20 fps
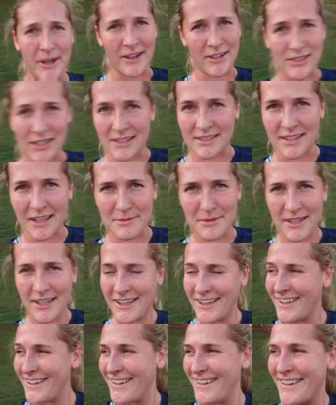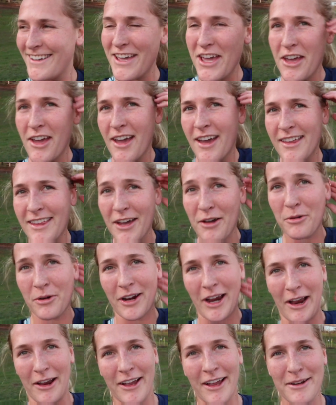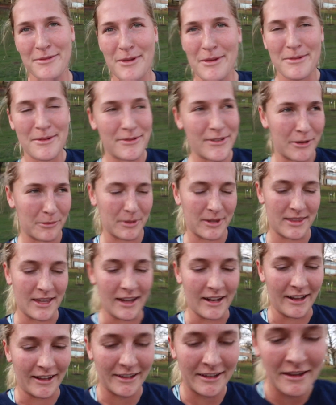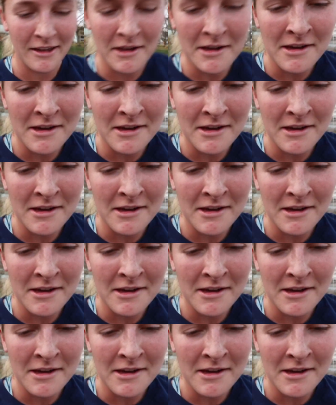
my gosh, guys, that kind of made me feel pathetic.